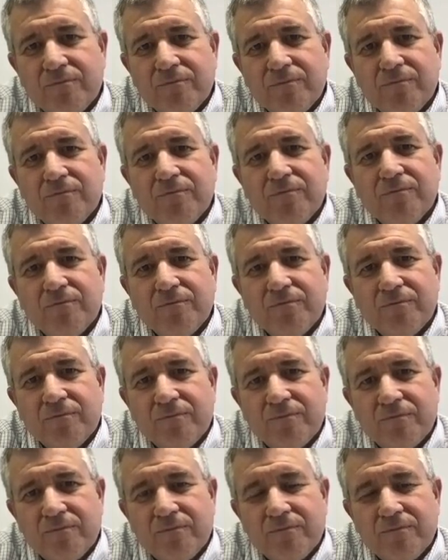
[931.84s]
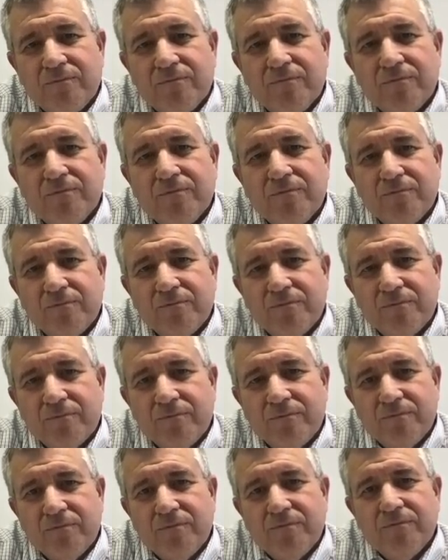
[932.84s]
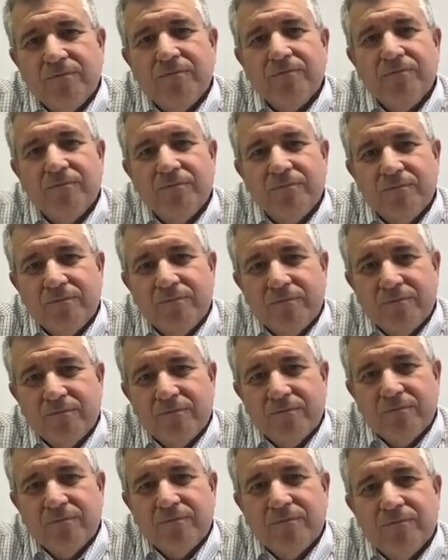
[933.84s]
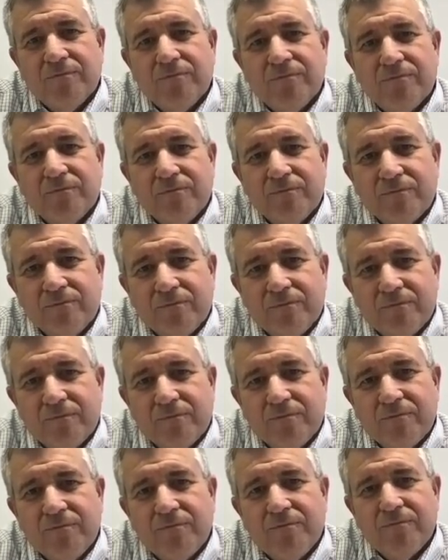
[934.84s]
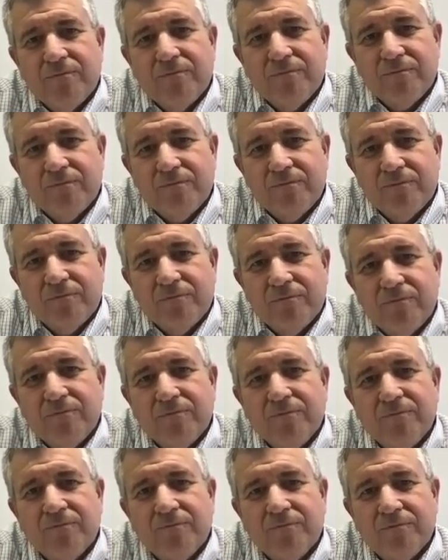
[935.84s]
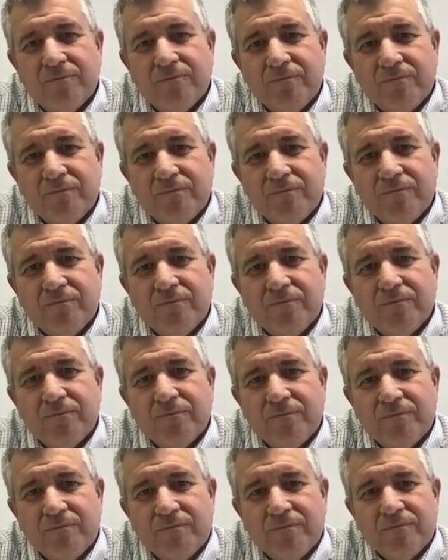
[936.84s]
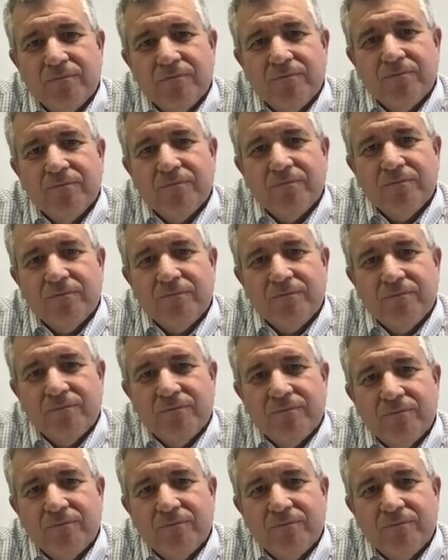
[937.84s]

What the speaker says: (not speaking)